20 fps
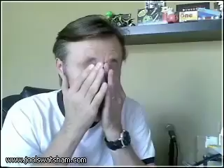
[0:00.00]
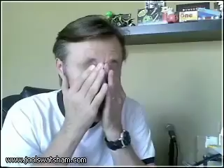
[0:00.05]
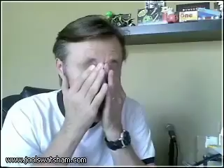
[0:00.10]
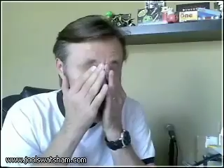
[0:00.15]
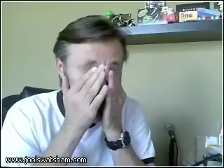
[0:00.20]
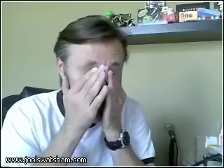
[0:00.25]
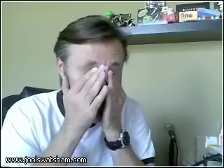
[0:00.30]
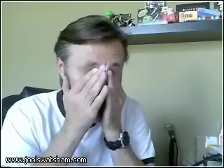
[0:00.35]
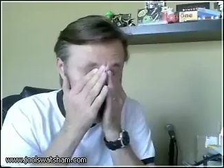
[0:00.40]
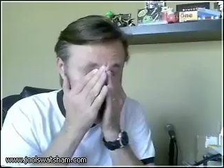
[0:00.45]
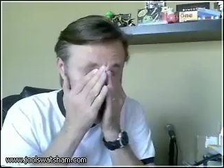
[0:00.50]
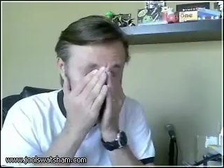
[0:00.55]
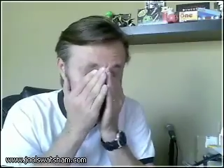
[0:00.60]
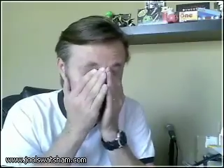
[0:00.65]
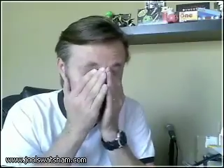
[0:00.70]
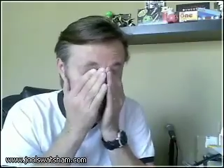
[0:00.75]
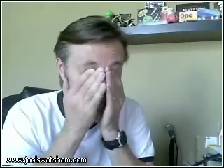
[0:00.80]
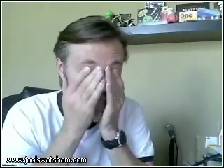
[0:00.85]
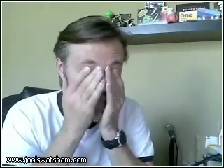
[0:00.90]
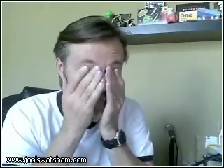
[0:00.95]
going on,
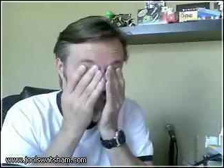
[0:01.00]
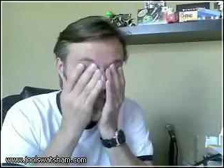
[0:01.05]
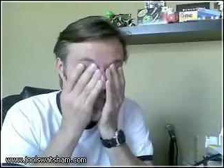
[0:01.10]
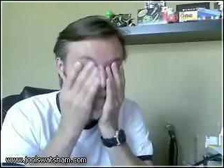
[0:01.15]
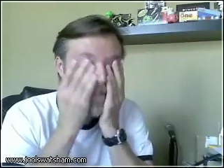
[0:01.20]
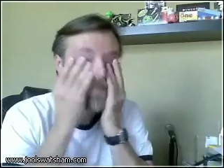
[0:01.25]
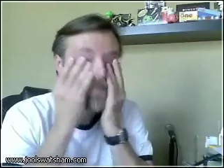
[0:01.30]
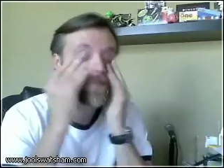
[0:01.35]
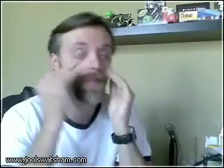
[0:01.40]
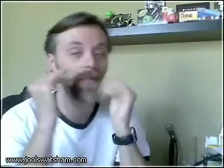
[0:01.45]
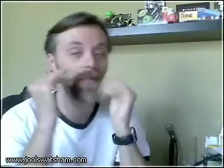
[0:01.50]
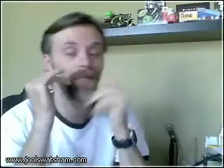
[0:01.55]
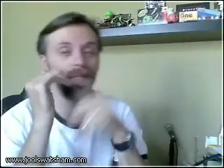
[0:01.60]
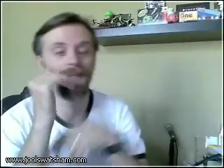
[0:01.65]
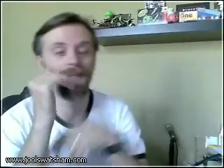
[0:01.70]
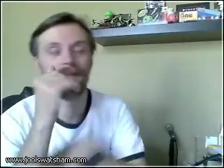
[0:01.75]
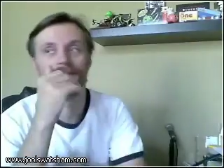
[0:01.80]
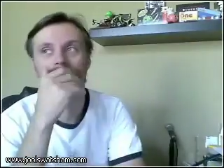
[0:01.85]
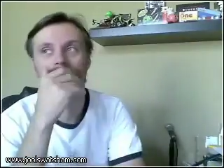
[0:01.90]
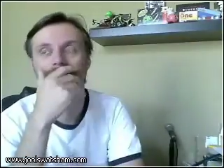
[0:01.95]
unfortunately, with
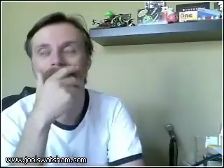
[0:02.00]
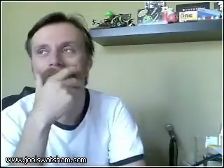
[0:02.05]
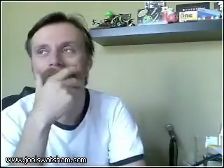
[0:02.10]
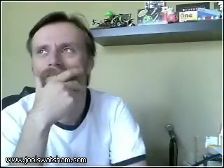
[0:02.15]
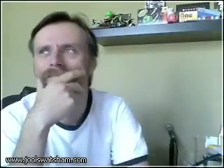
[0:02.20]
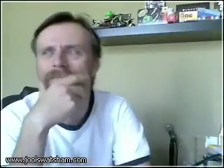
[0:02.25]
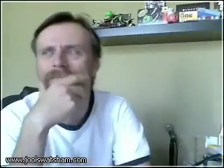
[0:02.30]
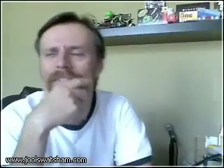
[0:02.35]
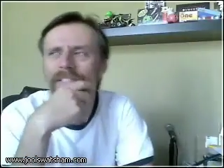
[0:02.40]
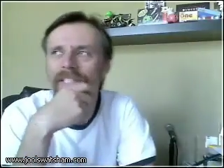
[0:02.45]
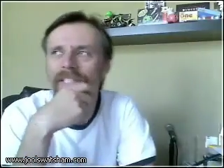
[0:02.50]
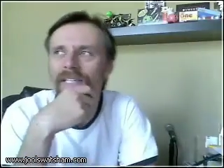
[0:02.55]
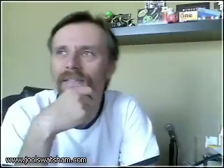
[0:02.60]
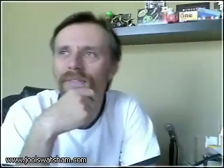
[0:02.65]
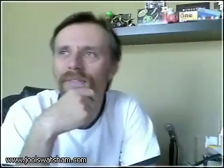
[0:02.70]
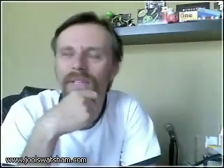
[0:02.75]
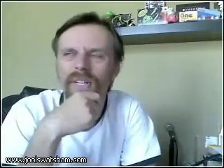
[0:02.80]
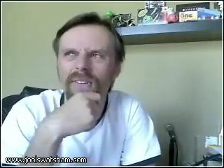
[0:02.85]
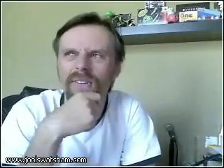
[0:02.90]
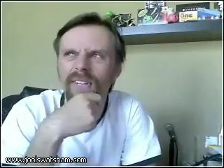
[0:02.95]
stuff
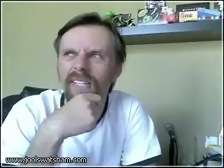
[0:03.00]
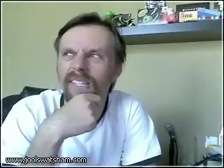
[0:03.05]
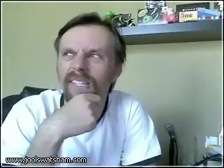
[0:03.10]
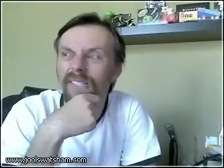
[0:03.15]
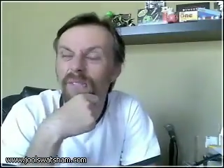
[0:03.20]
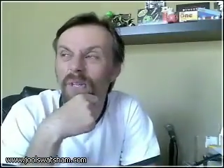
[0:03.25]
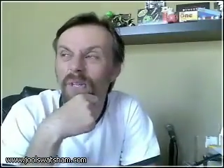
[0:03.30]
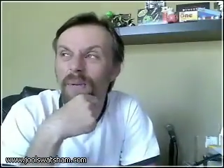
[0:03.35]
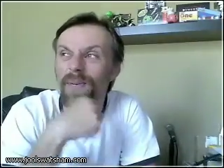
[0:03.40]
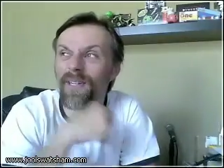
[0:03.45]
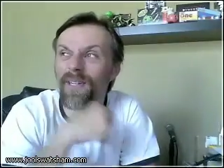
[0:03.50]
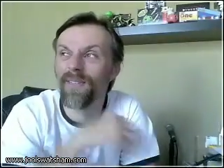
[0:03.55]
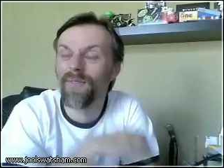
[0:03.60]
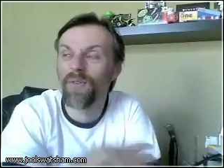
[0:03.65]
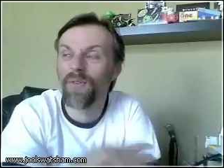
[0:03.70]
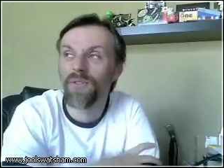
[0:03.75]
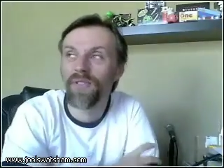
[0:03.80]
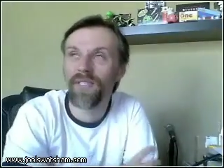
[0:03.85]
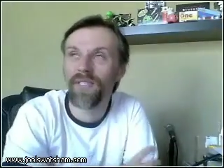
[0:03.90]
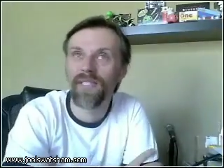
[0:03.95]
that I really can't talk about,
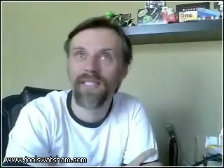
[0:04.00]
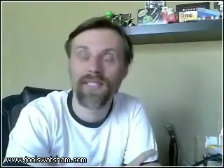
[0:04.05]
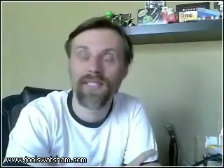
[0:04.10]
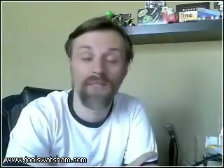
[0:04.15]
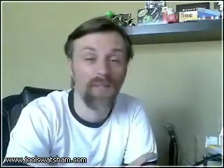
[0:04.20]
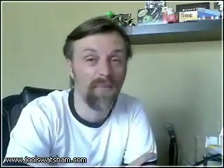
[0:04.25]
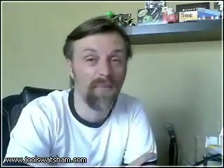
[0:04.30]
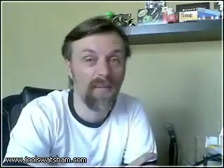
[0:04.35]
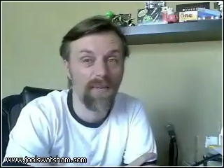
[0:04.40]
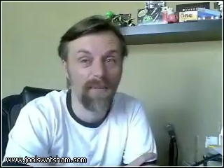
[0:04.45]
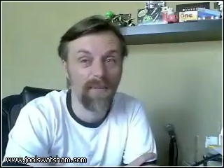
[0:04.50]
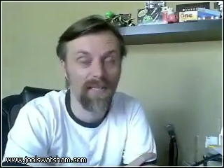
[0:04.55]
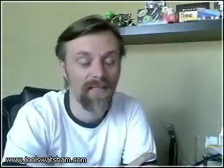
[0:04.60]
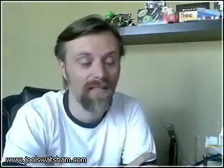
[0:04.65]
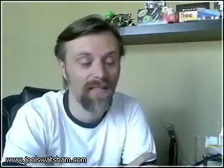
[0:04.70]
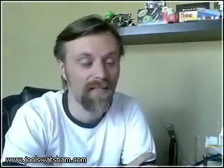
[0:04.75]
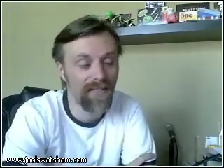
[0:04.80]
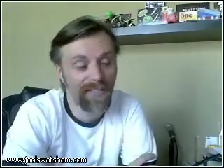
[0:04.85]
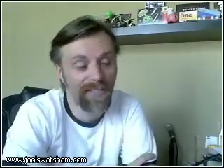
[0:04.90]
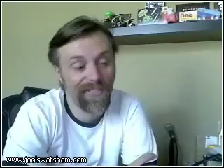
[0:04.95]
unfortunately, because it's not my
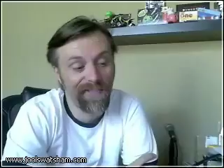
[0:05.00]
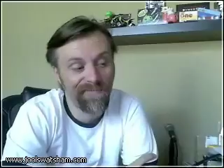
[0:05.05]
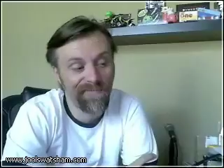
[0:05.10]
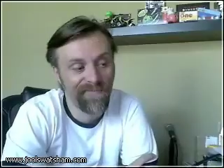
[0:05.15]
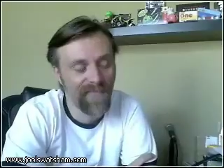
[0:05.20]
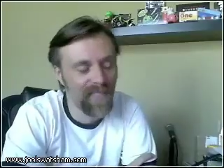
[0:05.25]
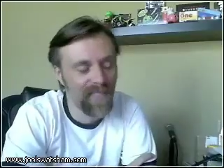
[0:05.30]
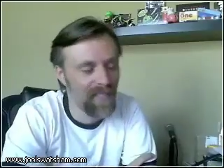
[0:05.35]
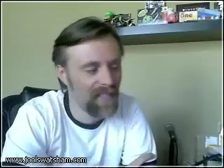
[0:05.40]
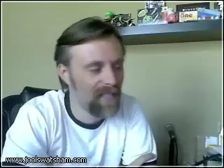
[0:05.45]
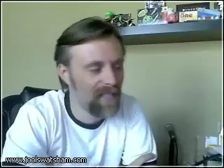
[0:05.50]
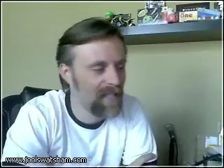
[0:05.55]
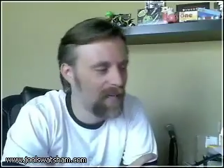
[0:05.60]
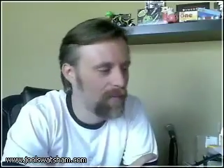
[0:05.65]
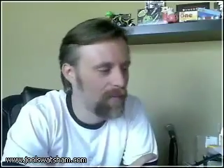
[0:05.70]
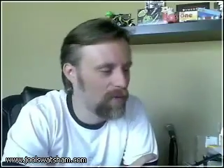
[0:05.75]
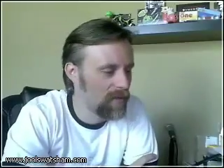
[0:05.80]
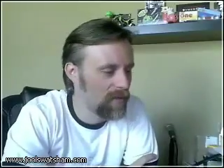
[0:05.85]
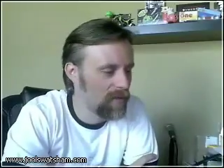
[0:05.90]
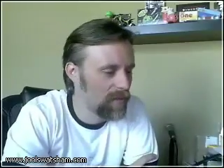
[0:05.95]
business. So I'm
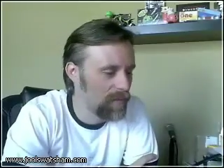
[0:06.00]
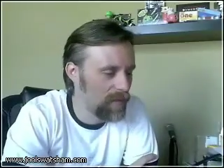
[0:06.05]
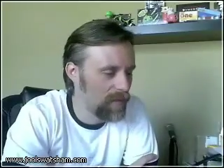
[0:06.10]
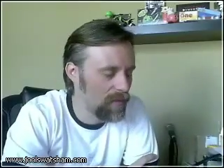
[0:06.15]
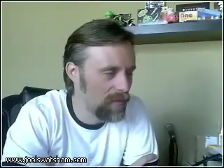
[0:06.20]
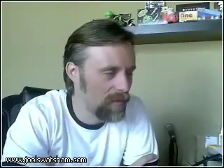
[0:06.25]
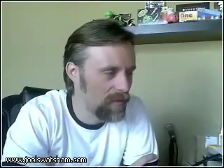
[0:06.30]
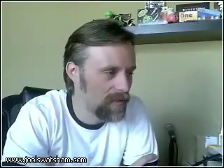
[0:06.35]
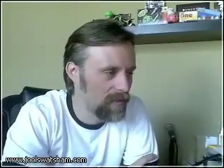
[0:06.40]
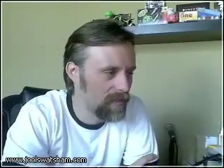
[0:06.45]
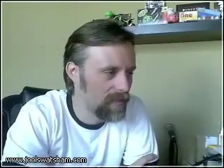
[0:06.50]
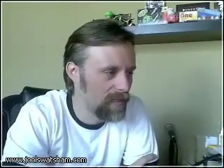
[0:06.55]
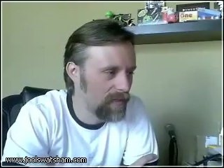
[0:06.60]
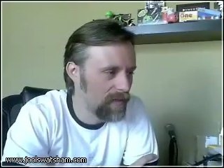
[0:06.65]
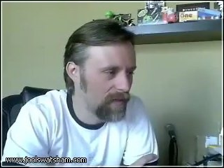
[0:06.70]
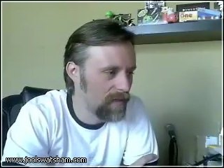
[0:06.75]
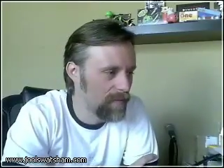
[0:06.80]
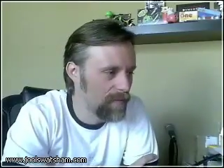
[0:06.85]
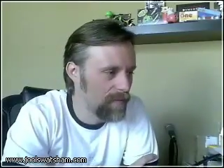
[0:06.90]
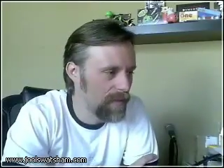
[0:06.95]
not going to be the one to say
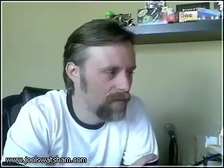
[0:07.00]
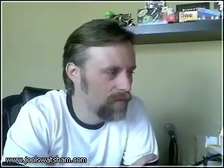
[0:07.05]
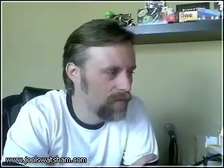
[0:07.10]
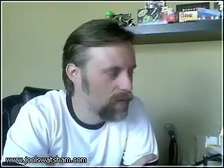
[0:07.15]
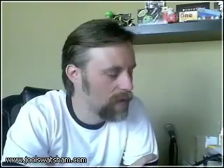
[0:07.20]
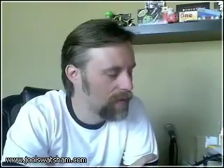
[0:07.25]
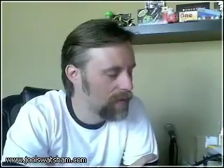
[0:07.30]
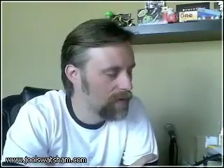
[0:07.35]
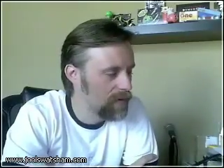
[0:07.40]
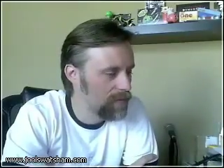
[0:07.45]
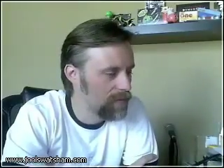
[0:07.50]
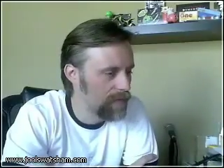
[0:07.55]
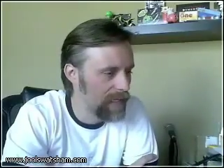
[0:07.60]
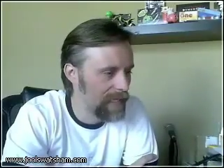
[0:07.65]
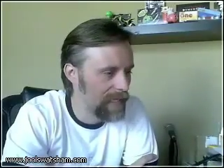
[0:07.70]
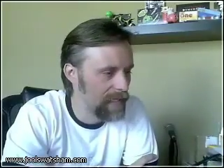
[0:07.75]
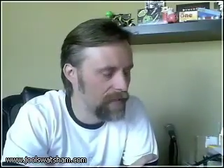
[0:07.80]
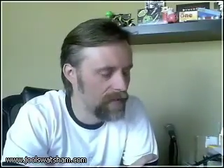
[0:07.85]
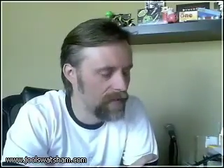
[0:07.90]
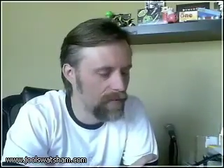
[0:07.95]
anything about whatever
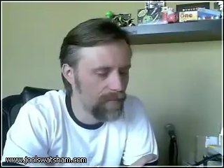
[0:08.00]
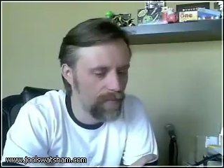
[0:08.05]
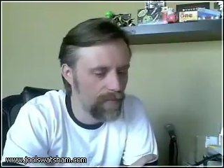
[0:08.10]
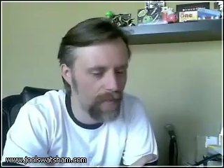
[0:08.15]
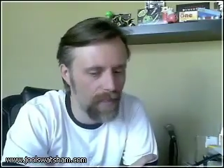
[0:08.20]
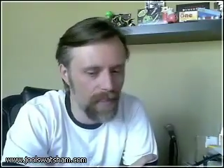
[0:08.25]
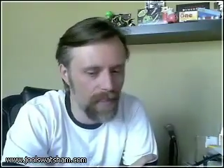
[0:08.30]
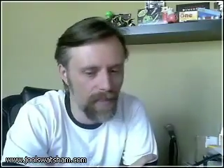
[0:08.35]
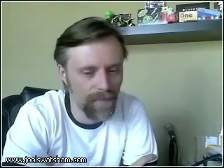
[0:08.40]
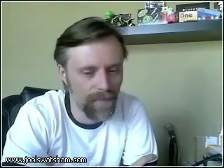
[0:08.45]
it is. But